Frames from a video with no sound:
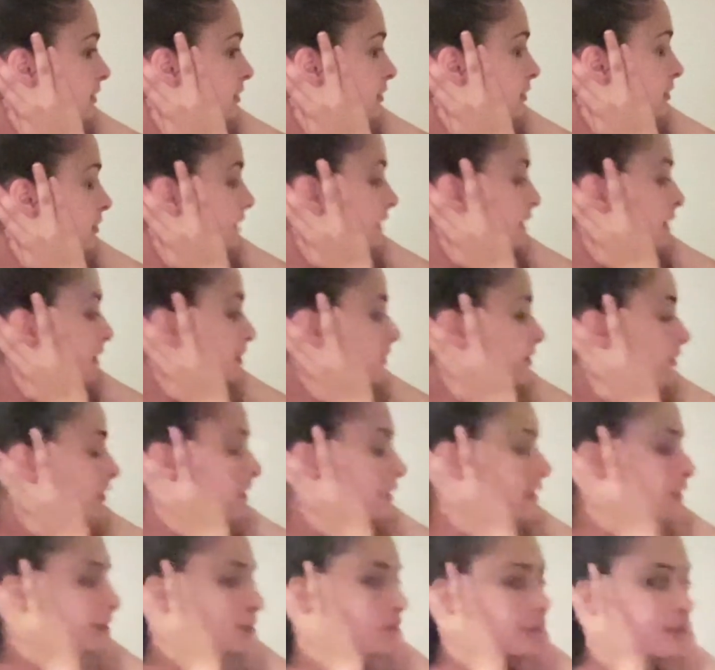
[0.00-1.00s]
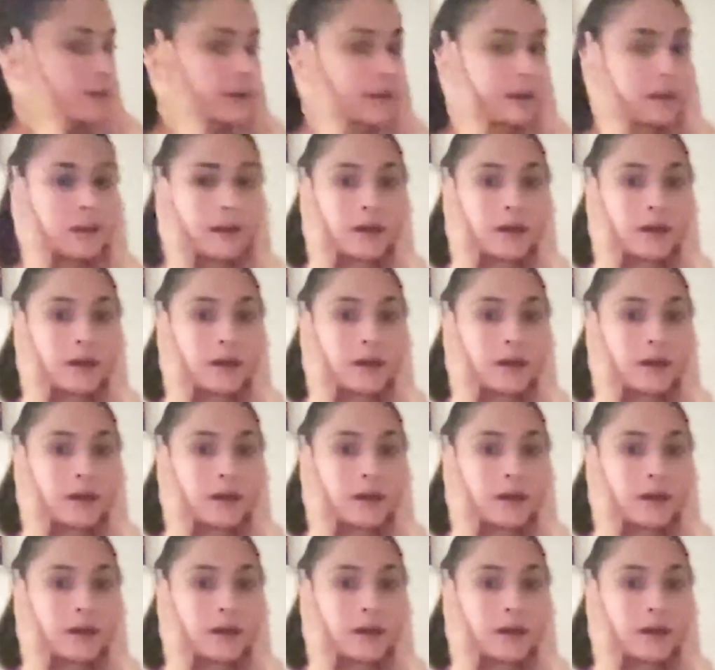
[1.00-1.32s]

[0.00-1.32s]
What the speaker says: your ear here,